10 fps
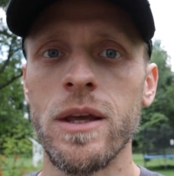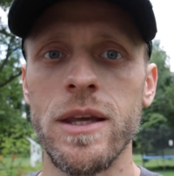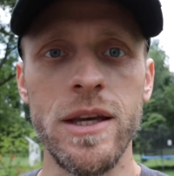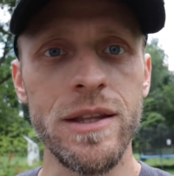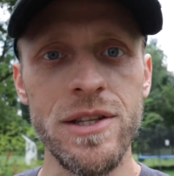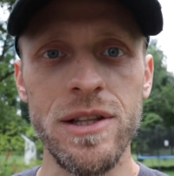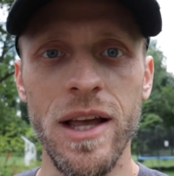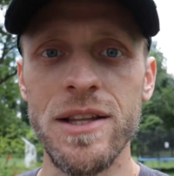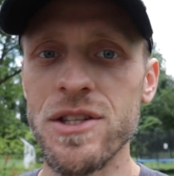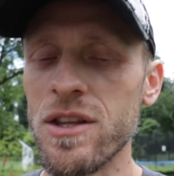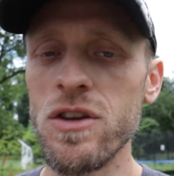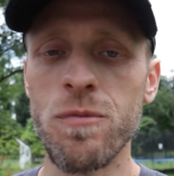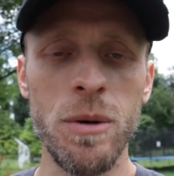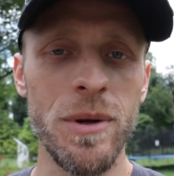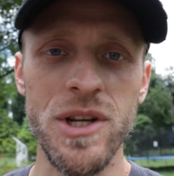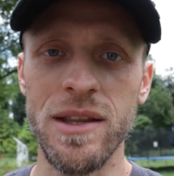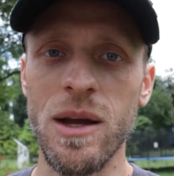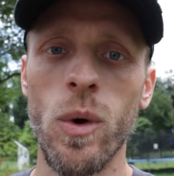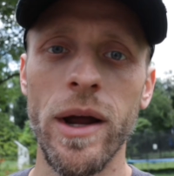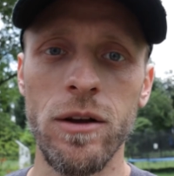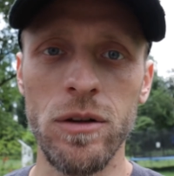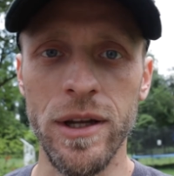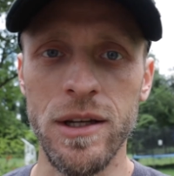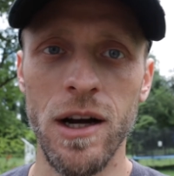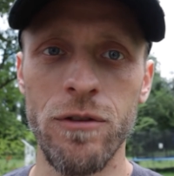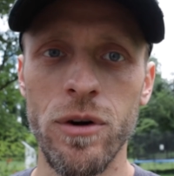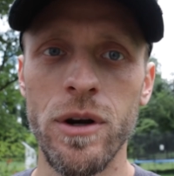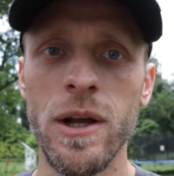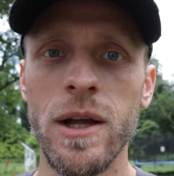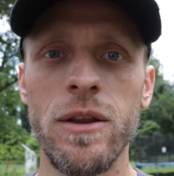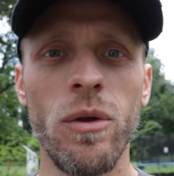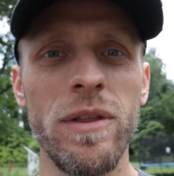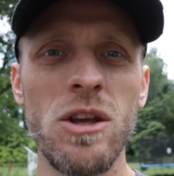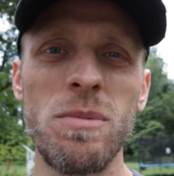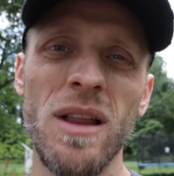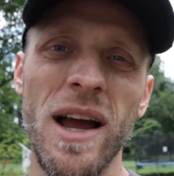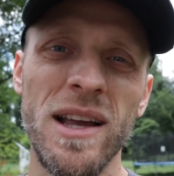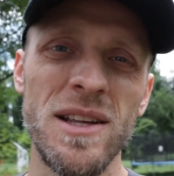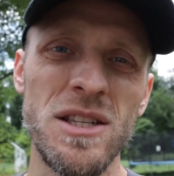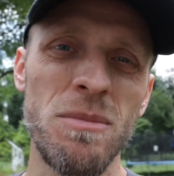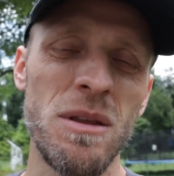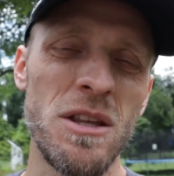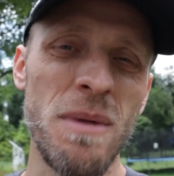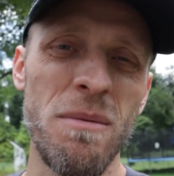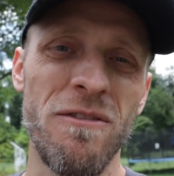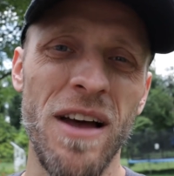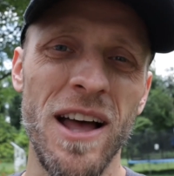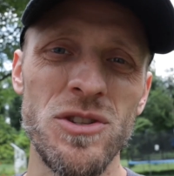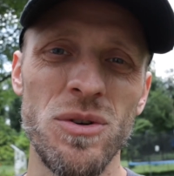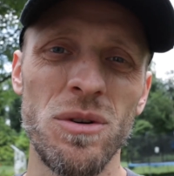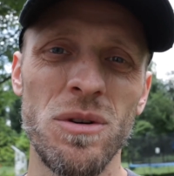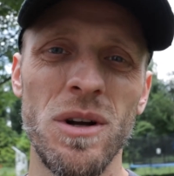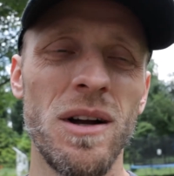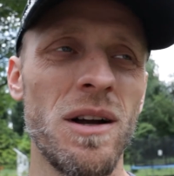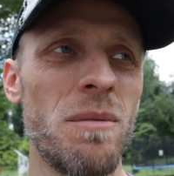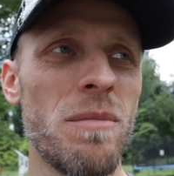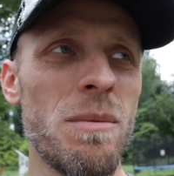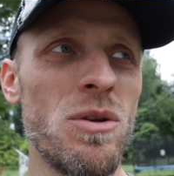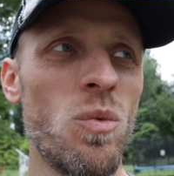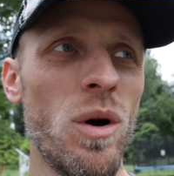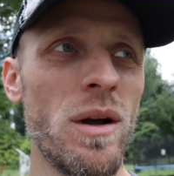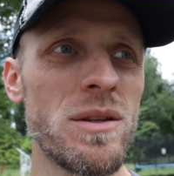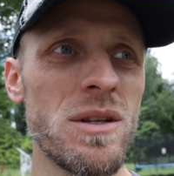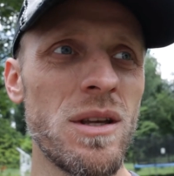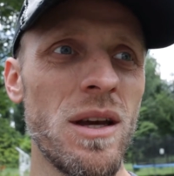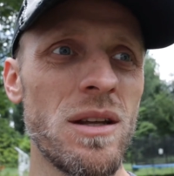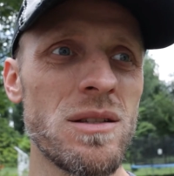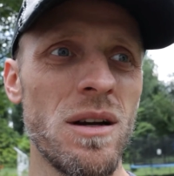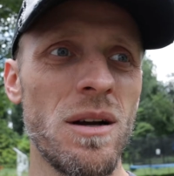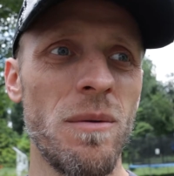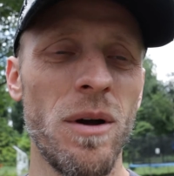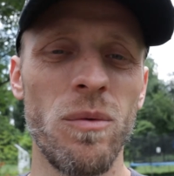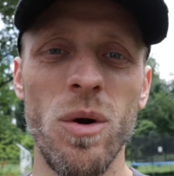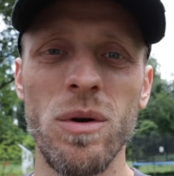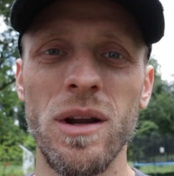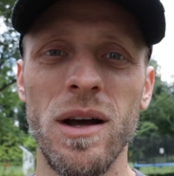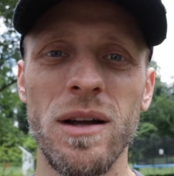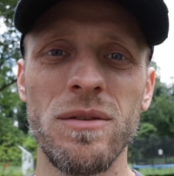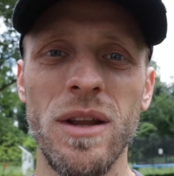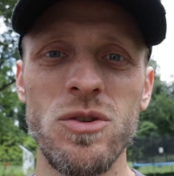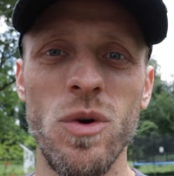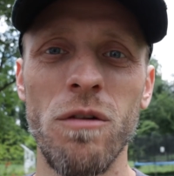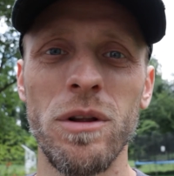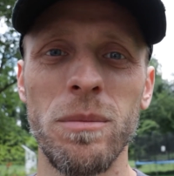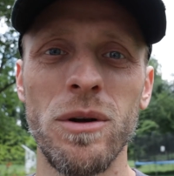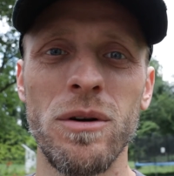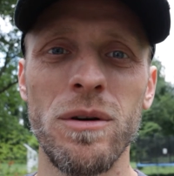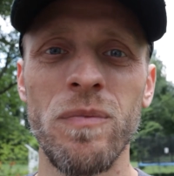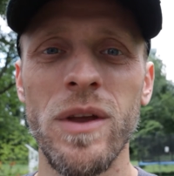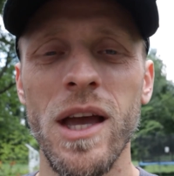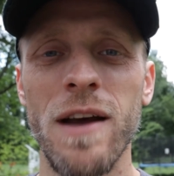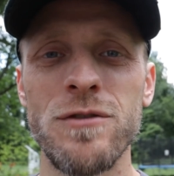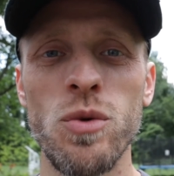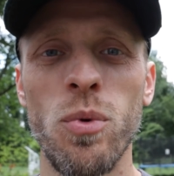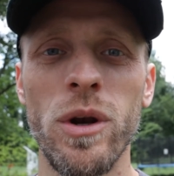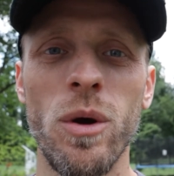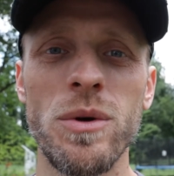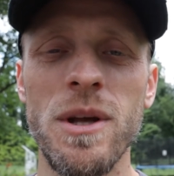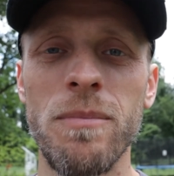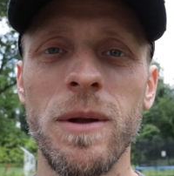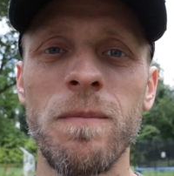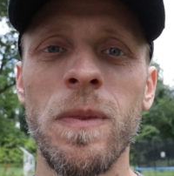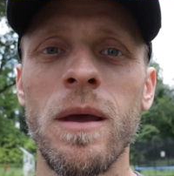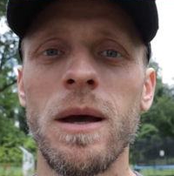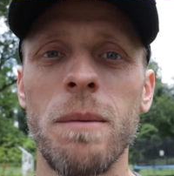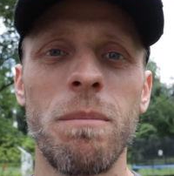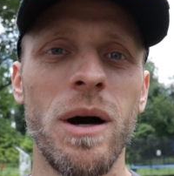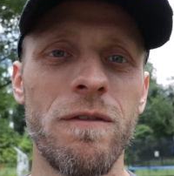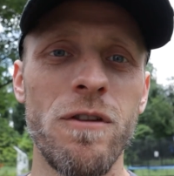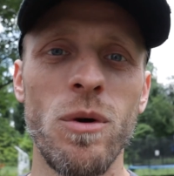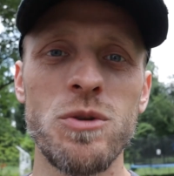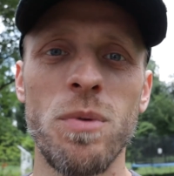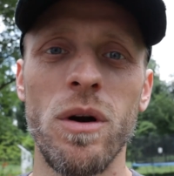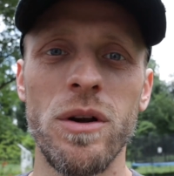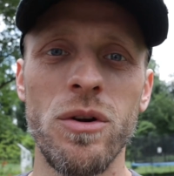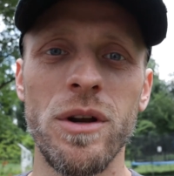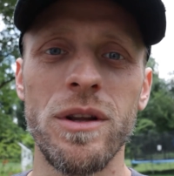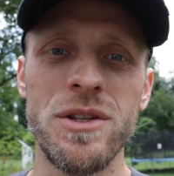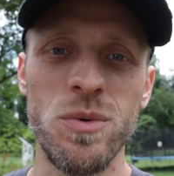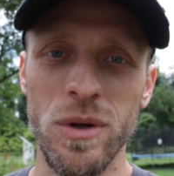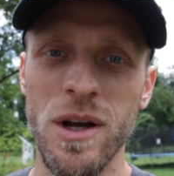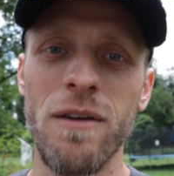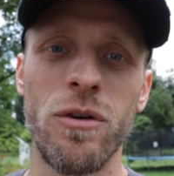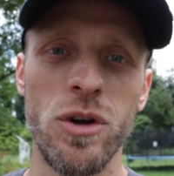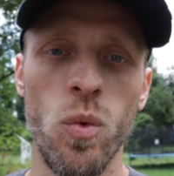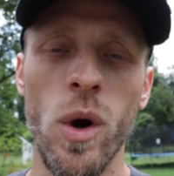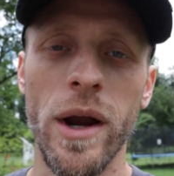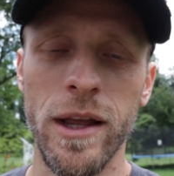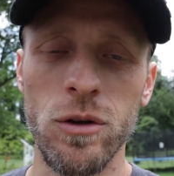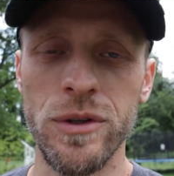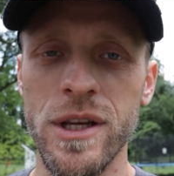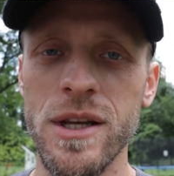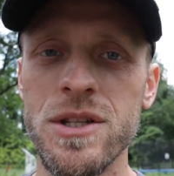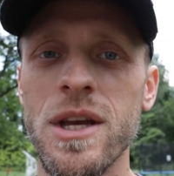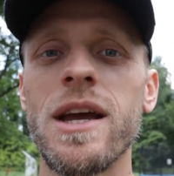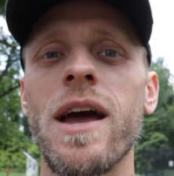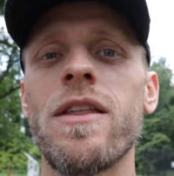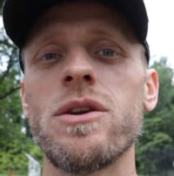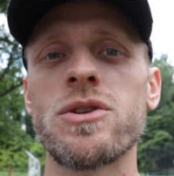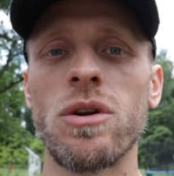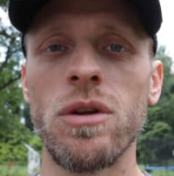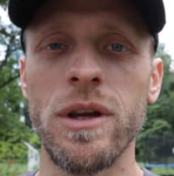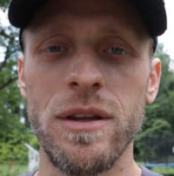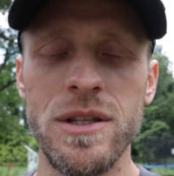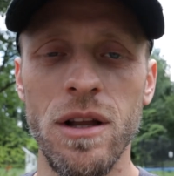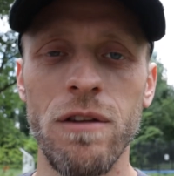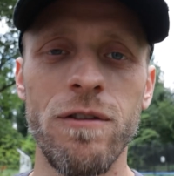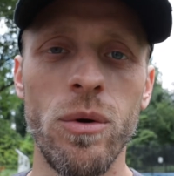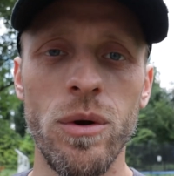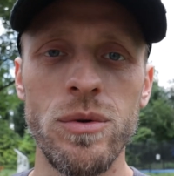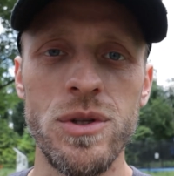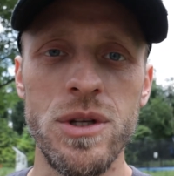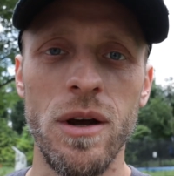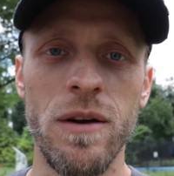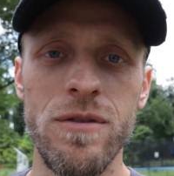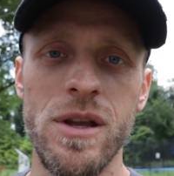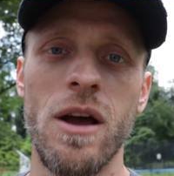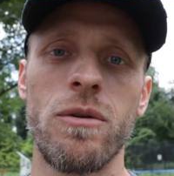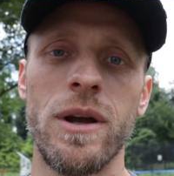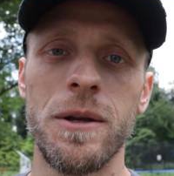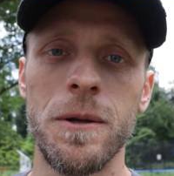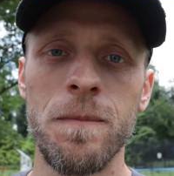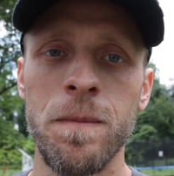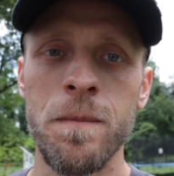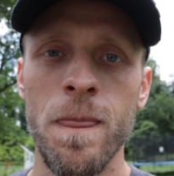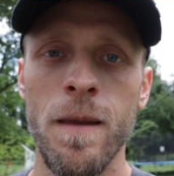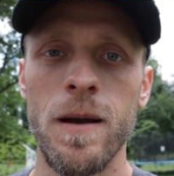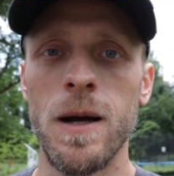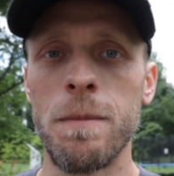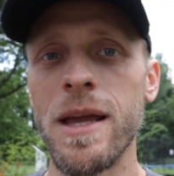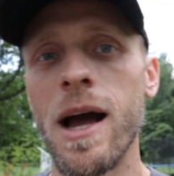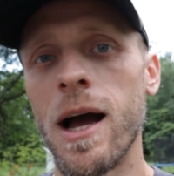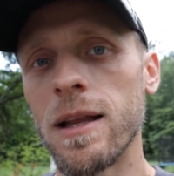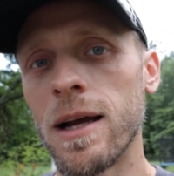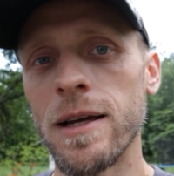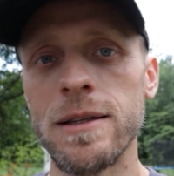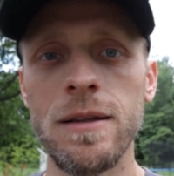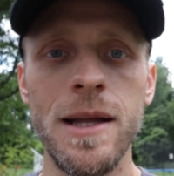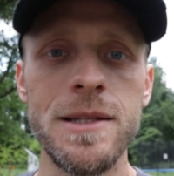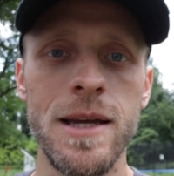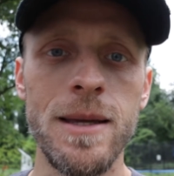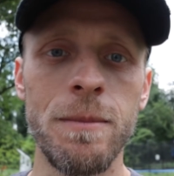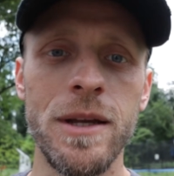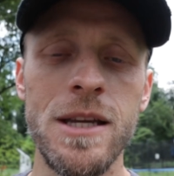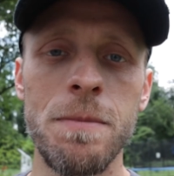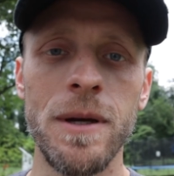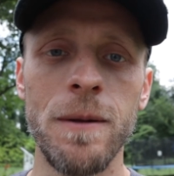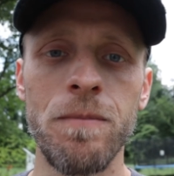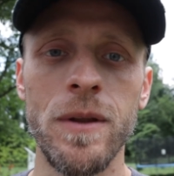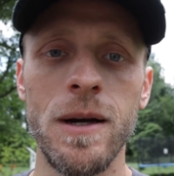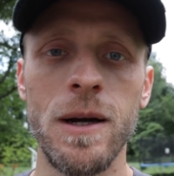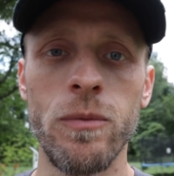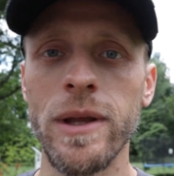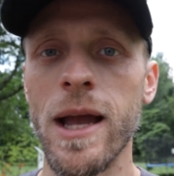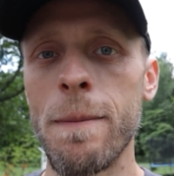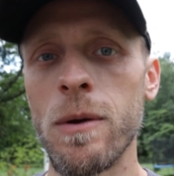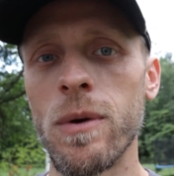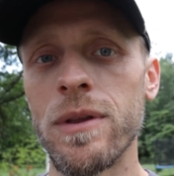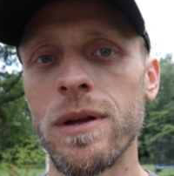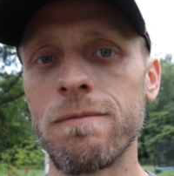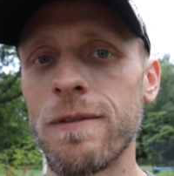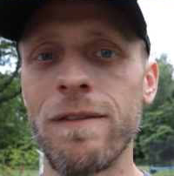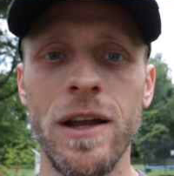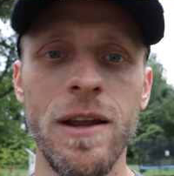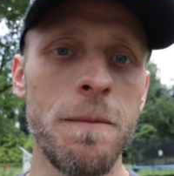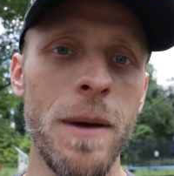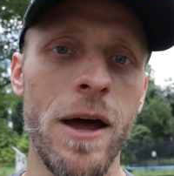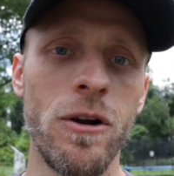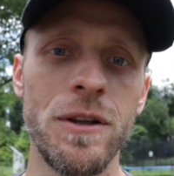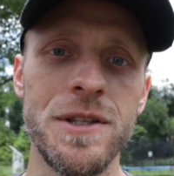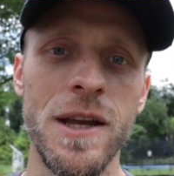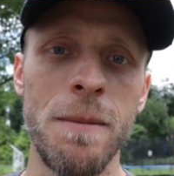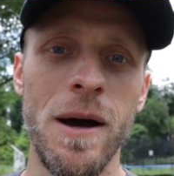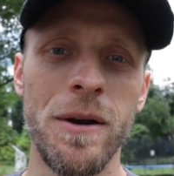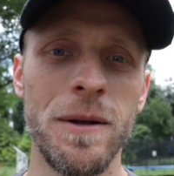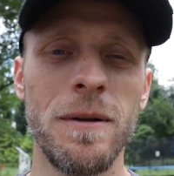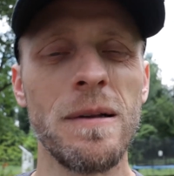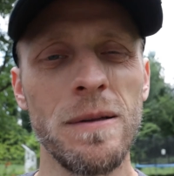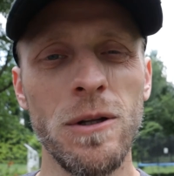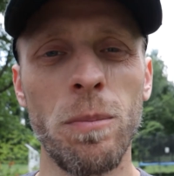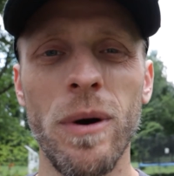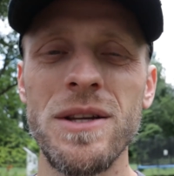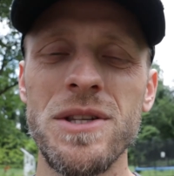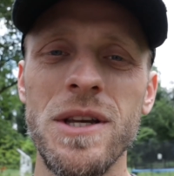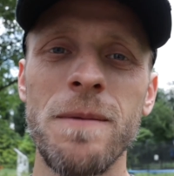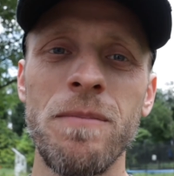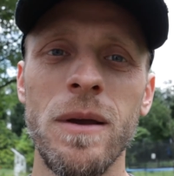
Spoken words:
Get this lens and then you've pretty much got that wide angle end covered. The only thing you'd be lacking is something that's maybe faster. Maybe you'd want to get a Rokinon, that 12mm f2.0 or something. But for the most part, this will cover your wide angle needs. And then you can start looking at the telephotos for the other end. But yeah, I like the lens. I think I'm going to keep it. Really happy with it. I've got nothing bad at all to say about it. A little pricey,